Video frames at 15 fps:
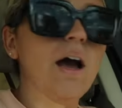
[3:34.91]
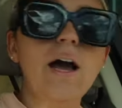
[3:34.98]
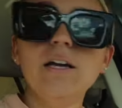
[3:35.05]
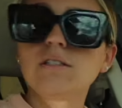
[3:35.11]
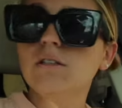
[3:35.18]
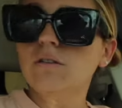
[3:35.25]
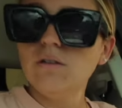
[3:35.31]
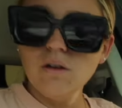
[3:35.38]
I
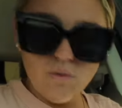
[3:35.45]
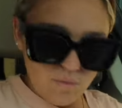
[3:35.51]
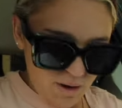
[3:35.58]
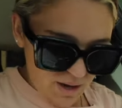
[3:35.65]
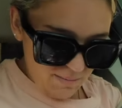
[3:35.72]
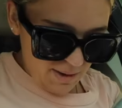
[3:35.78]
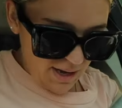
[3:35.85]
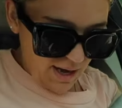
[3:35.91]
don't know
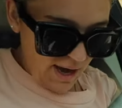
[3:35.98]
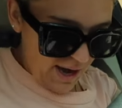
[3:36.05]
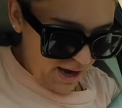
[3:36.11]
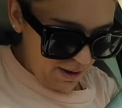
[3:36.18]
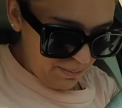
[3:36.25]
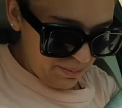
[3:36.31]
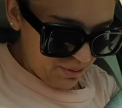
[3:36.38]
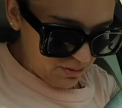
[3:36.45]
why my
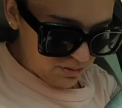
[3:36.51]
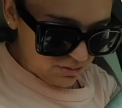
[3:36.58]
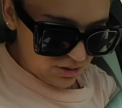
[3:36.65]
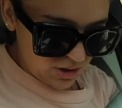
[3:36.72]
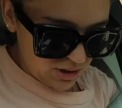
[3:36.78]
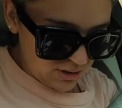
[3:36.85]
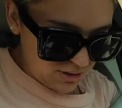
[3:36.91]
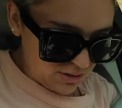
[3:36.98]
app
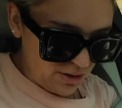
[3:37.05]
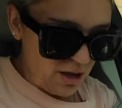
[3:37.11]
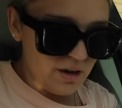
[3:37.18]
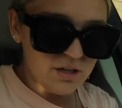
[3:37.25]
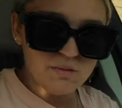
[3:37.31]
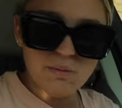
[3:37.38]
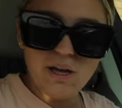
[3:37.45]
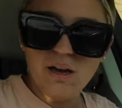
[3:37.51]
just
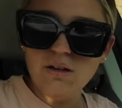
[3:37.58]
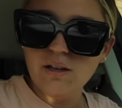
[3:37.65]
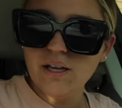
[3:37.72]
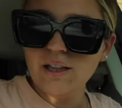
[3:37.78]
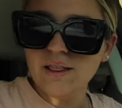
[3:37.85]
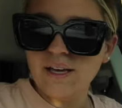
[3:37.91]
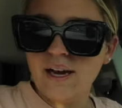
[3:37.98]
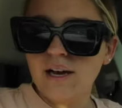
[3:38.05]
locked me out
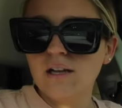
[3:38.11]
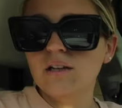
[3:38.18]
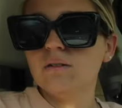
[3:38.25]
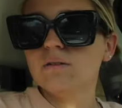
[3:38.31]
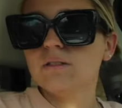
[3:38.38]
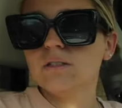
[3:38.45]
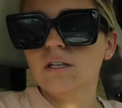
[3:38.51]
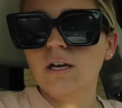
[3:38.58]
like that. It
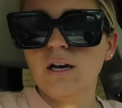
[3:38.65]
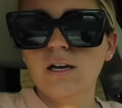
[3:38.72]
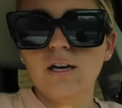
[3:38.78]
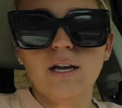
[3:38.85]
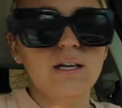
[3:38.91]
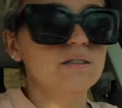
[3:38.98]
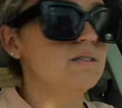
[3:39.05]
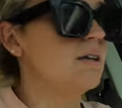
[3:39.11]
was not
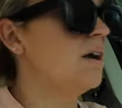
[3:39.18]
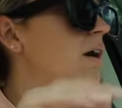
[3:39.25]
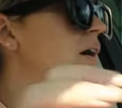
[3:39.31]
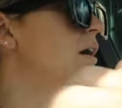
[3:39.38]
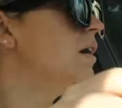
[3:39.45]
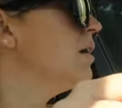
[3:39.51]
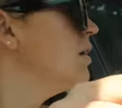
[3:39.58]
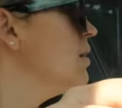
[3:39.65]
nice at
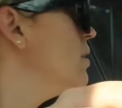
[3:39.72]
all.